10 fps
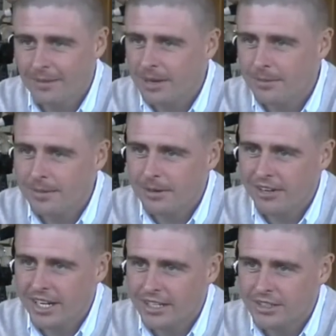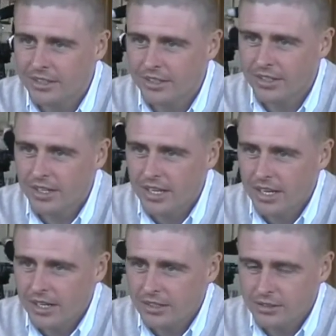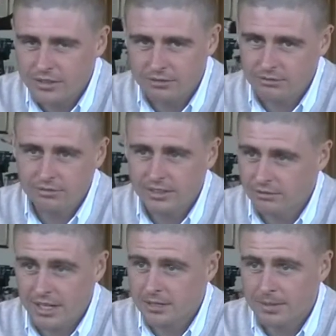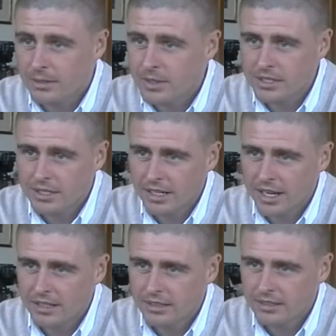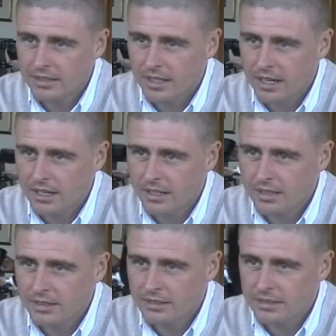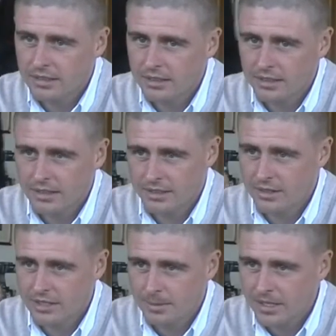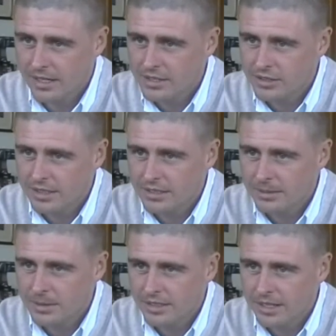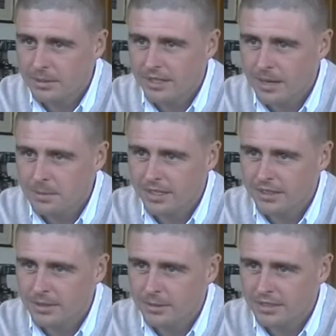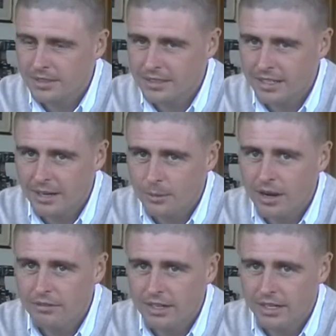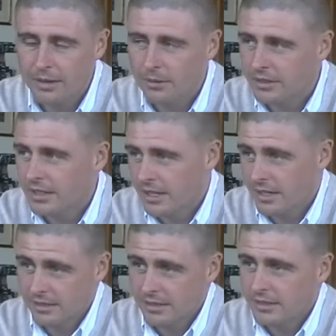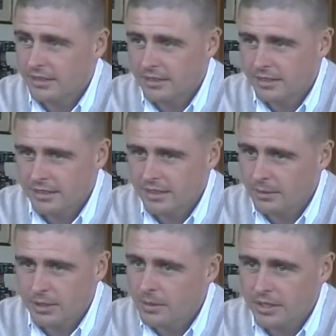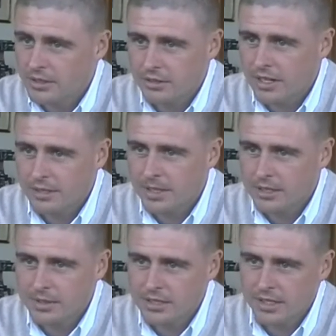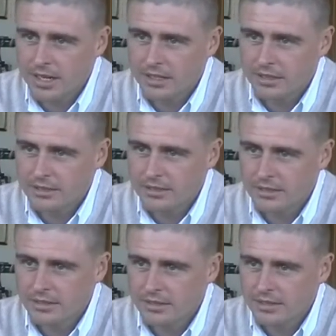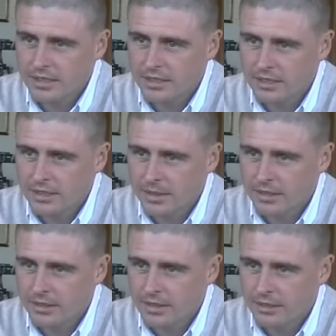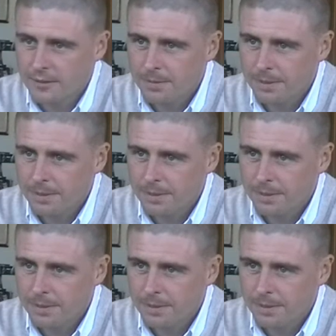I'm a realist, you know, just ride as many winners as I can, and as long as I beat last year's, I'll be happy, you know. But as I say, we want to just ride as many winners as you can and see how we go, you know.